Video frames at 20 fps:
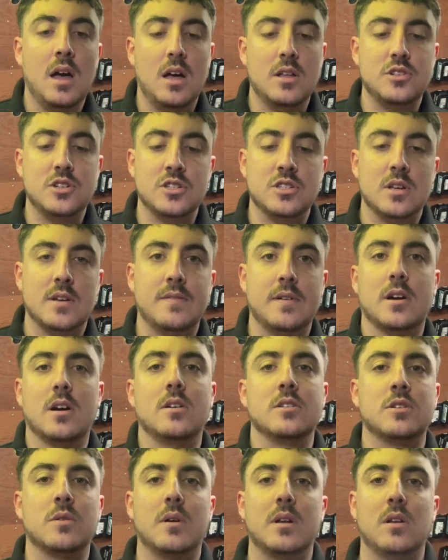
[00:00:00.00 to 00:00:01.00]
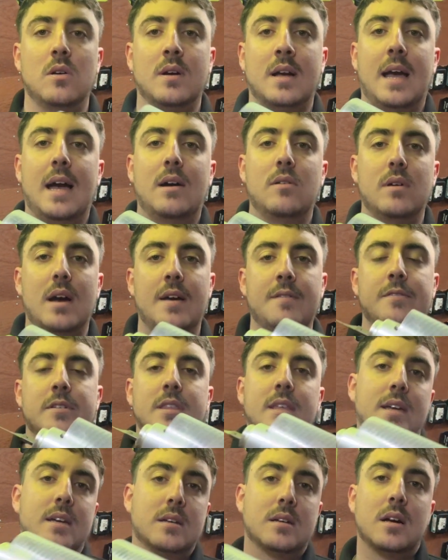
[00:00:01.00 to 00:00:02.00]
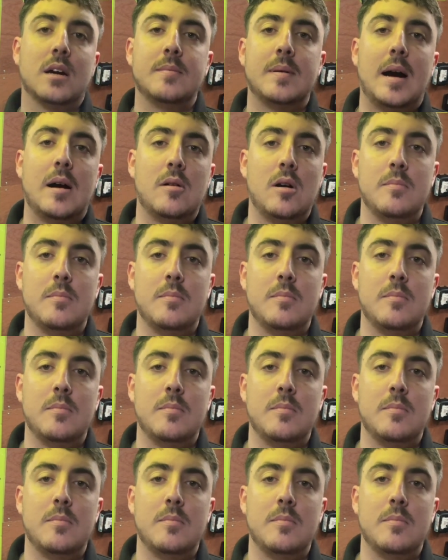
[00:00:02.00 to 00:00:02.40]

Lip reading: just so if I go to a lockout, everything can come out